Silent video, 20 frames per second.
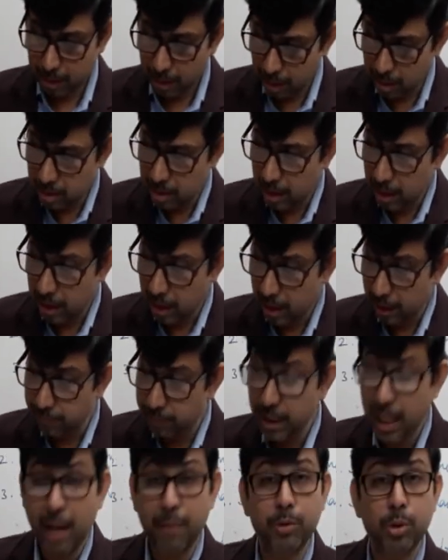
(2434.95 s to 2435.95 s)
let us see if
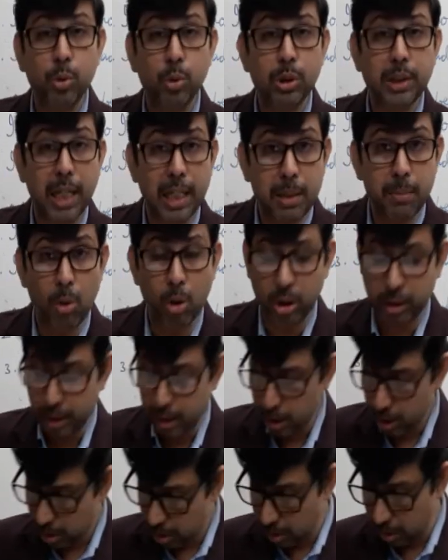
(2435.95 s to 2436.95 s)
they have used any more
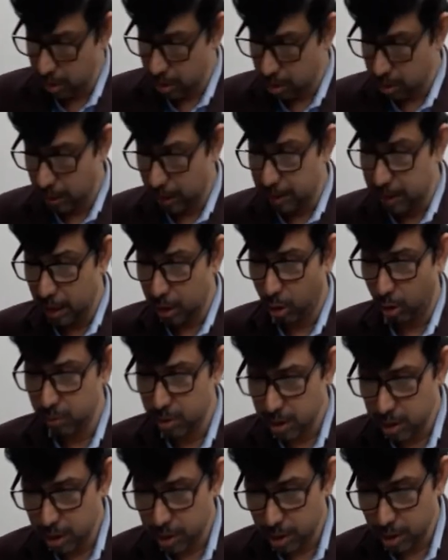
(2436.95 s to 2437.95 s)
conditionals in their
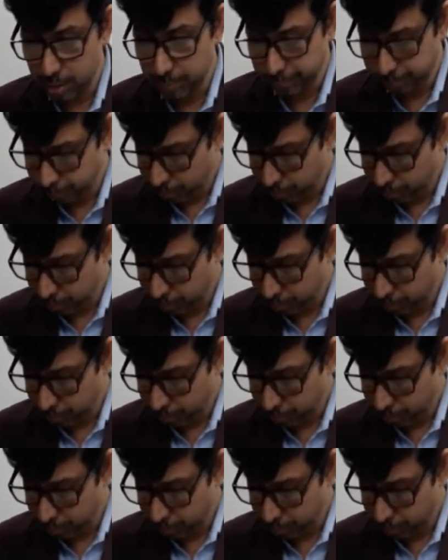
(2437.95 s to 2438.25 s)
conversation.